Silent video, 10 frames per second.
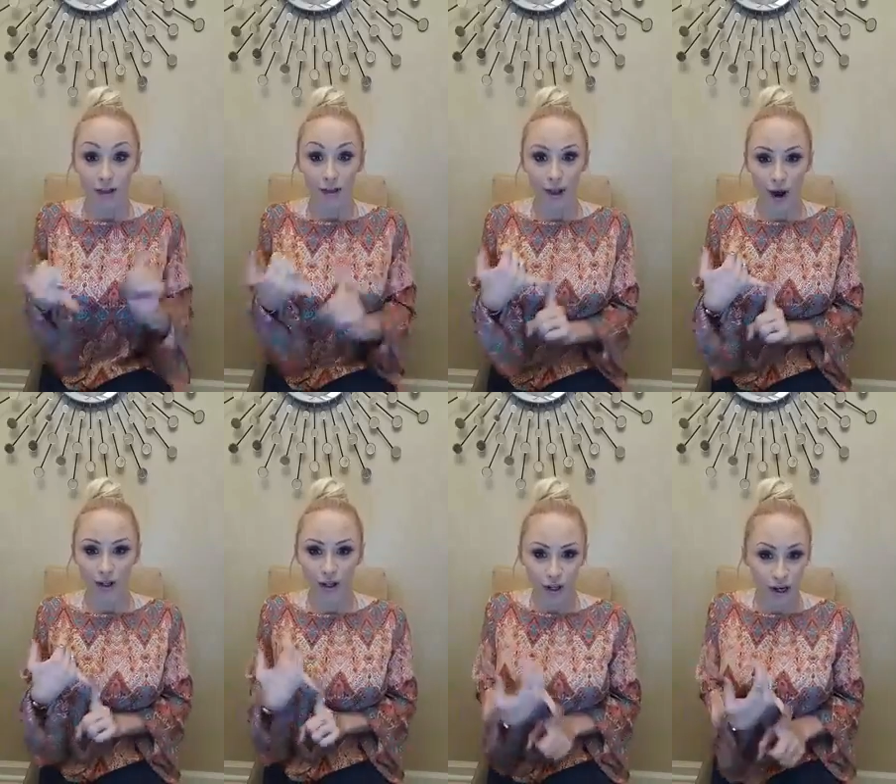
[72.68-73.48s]

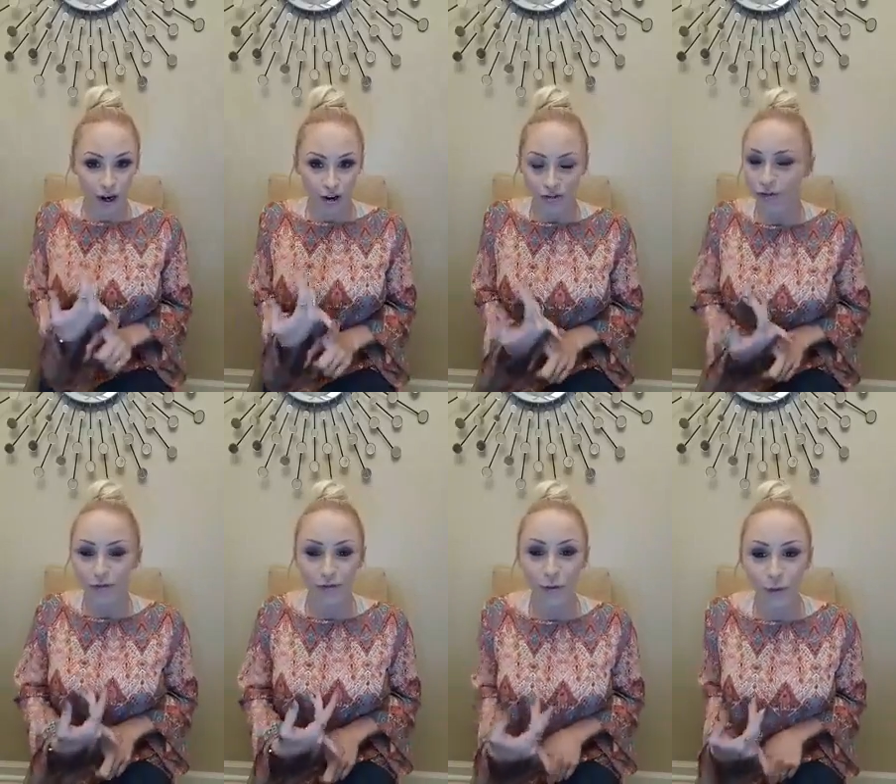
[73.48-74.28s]
longer,
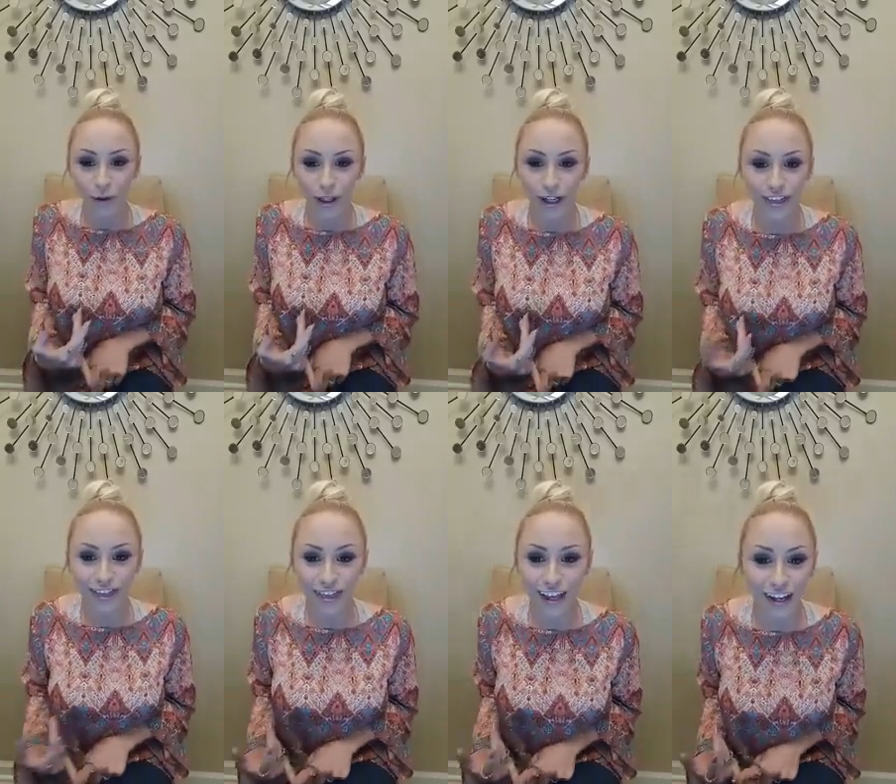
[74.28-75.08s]

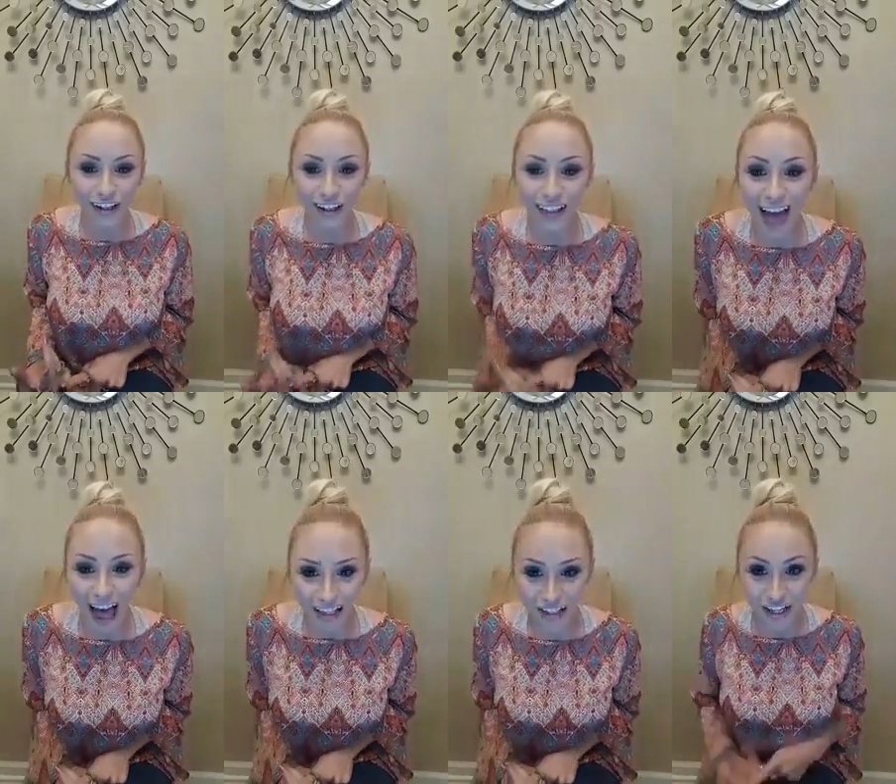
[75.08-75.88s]
fuller, thicker
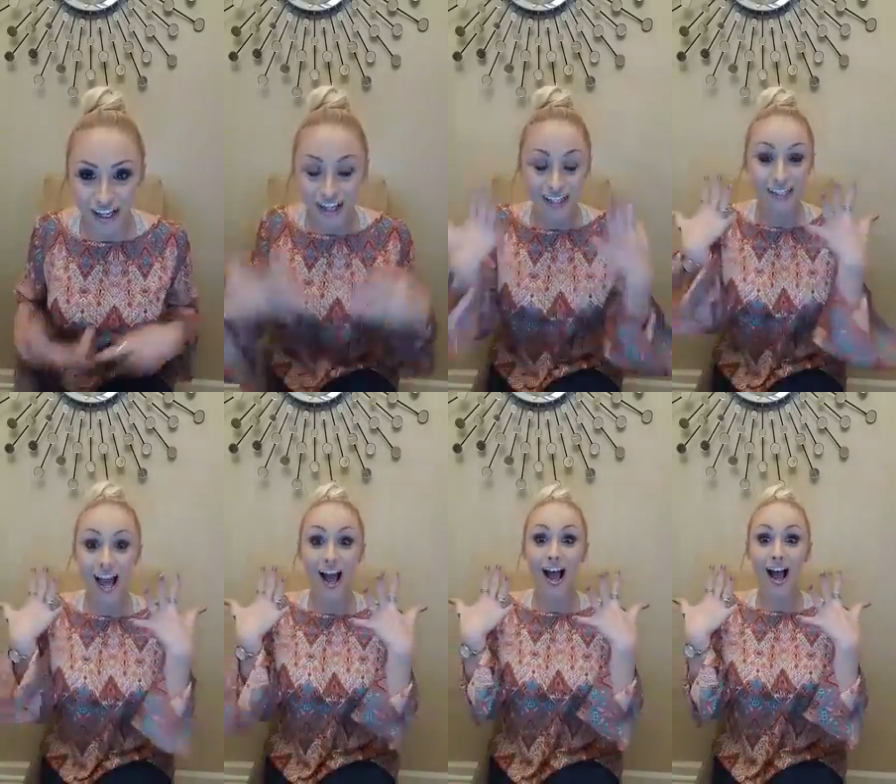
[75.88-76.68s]
lashes,
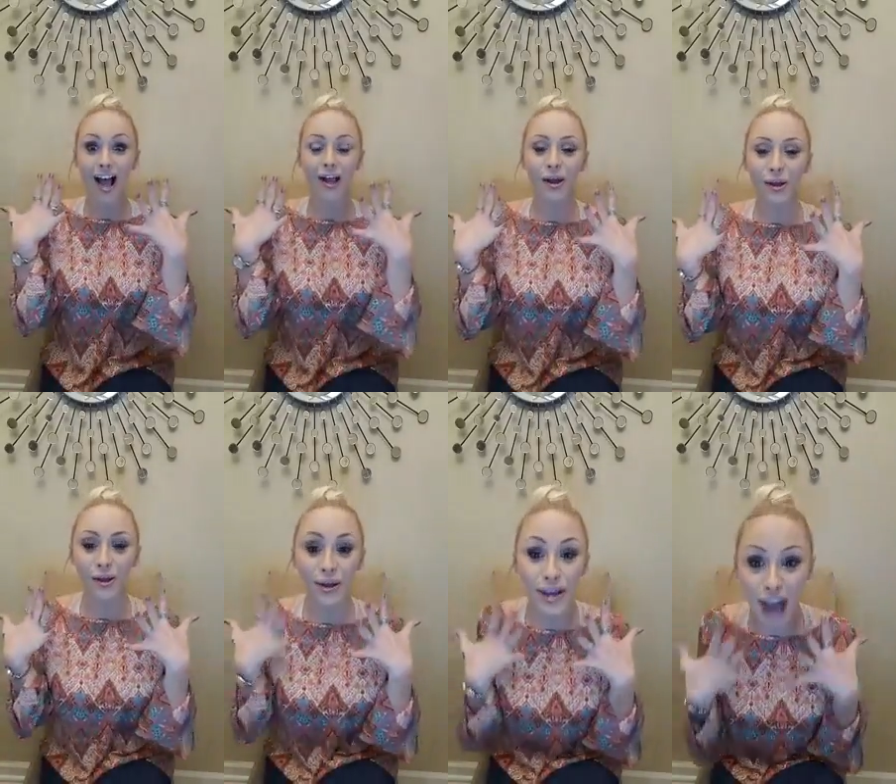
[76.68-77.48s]

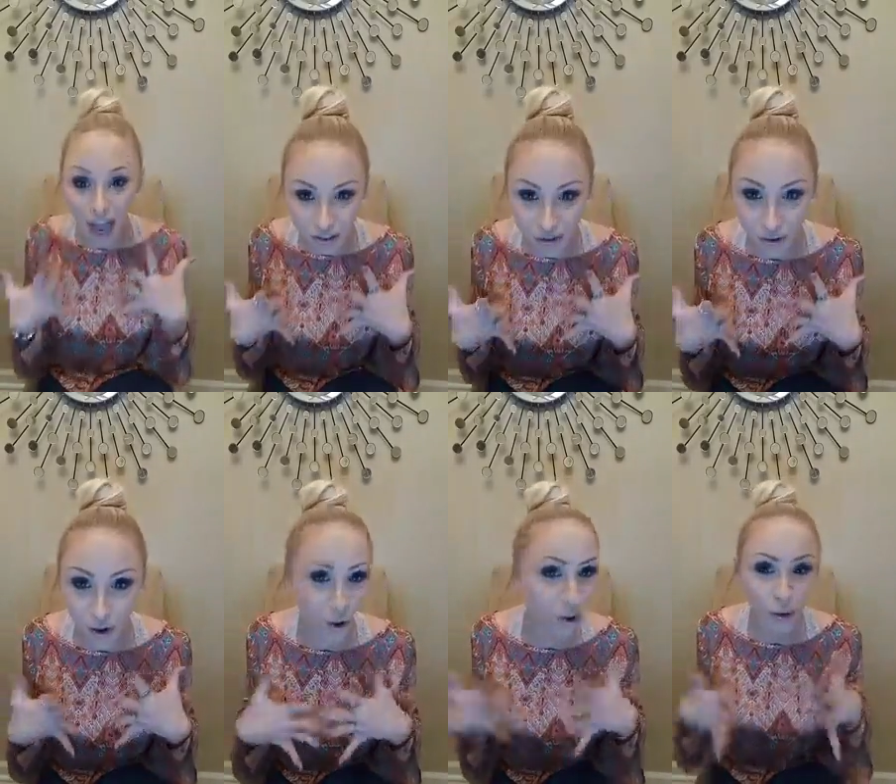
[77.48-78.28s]

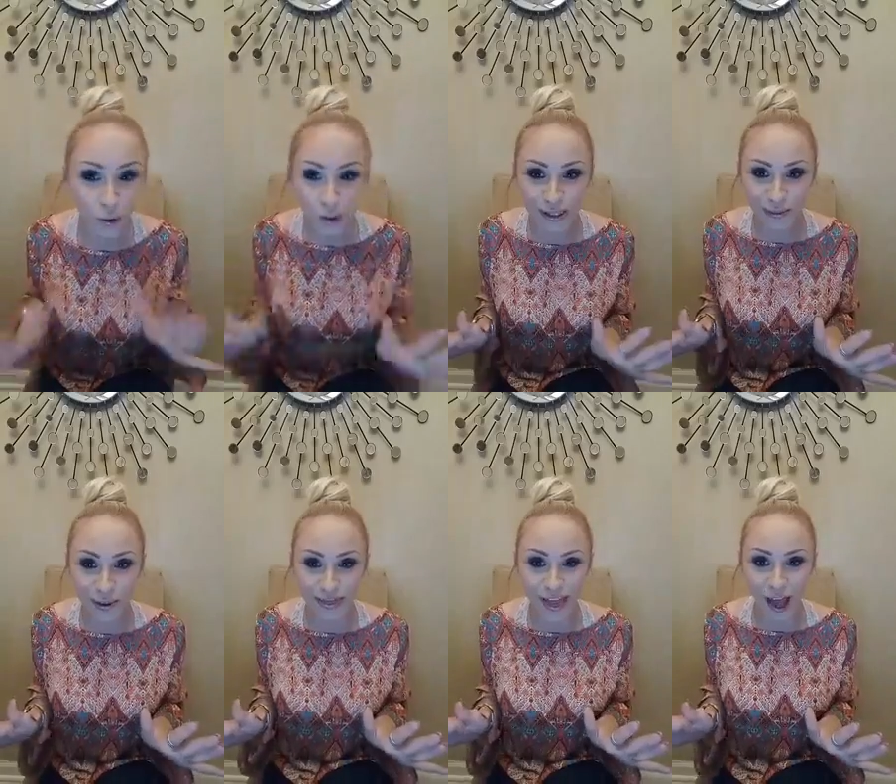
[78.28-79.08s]
natural. Who doesn't
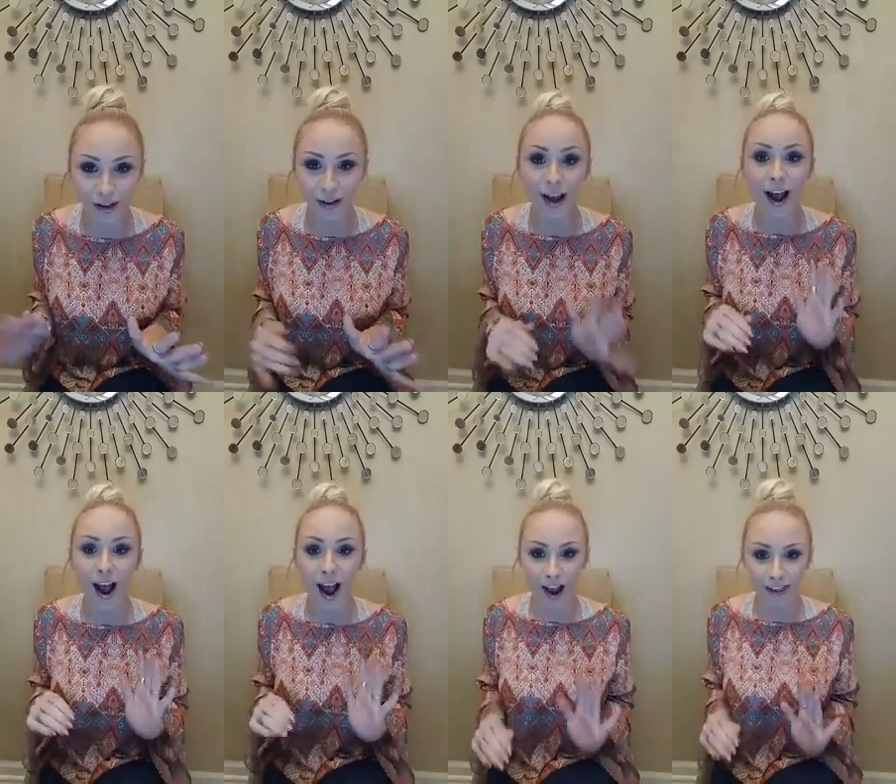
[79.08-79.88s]
want that?
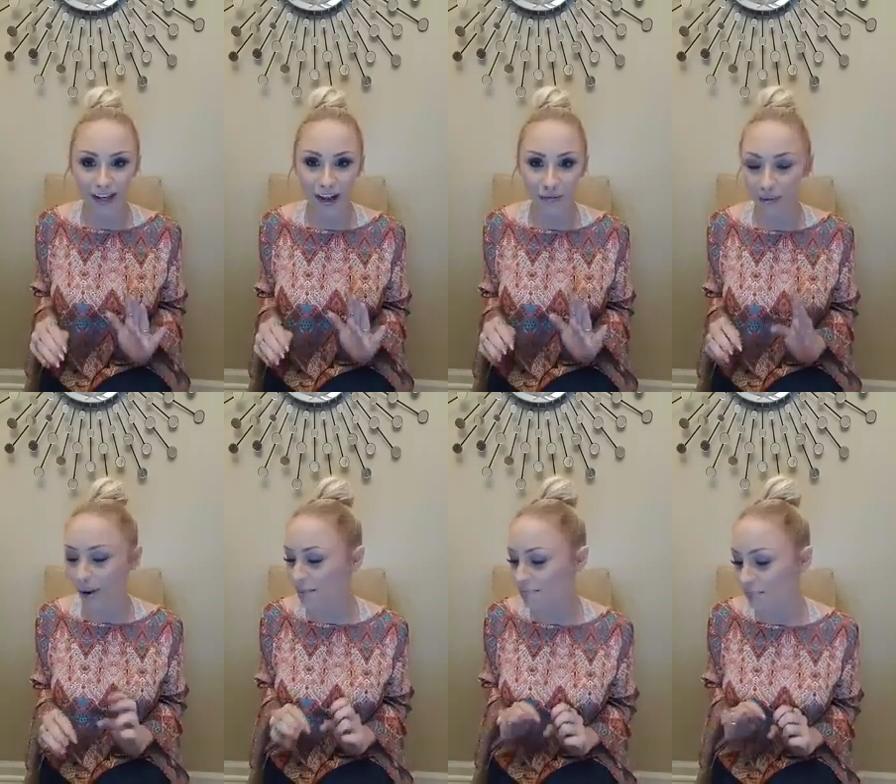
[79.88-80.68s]
I think
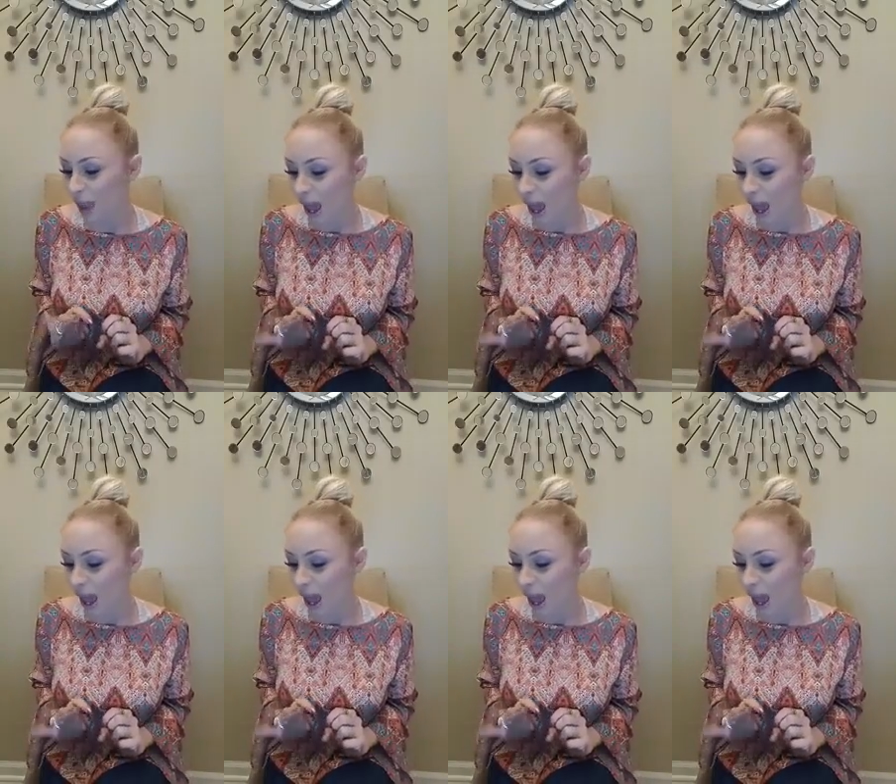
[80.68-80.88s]
everyone.